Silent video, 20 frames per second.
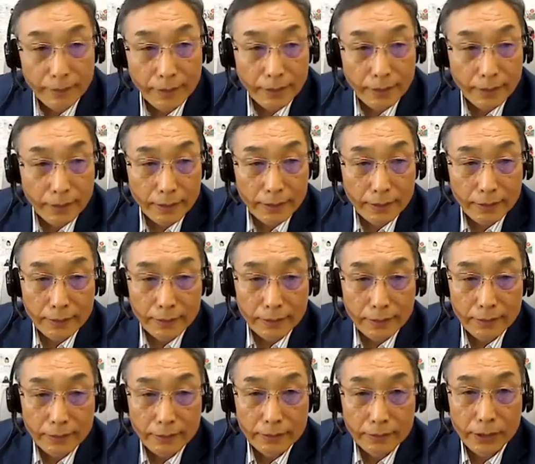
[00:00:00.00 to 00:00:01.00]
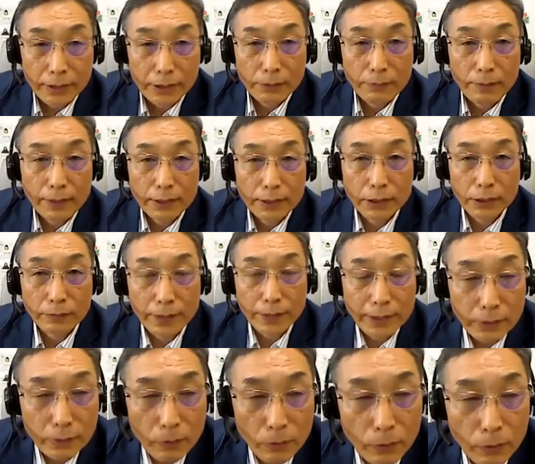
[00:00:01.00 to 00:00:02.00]
learn how a
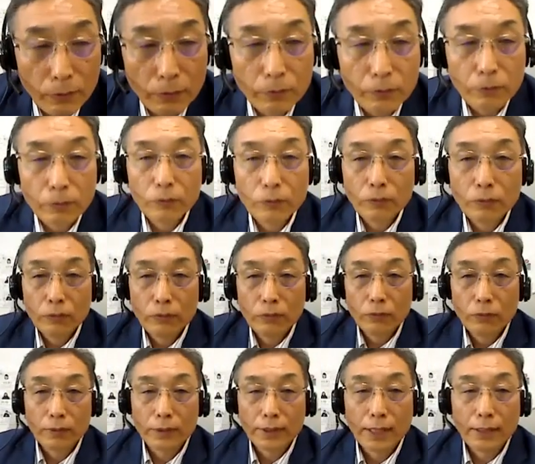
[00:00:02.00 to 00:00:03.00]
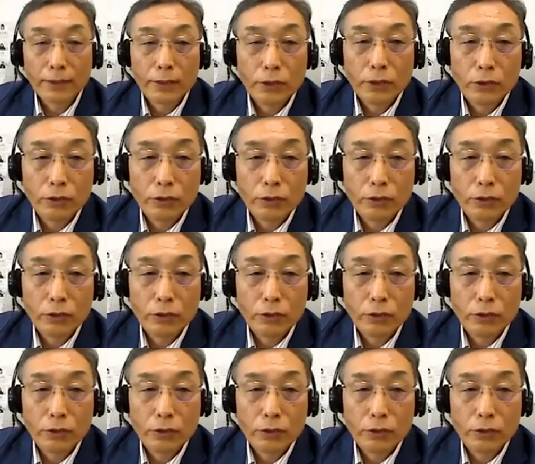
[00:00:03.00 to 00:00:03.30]
human being should live.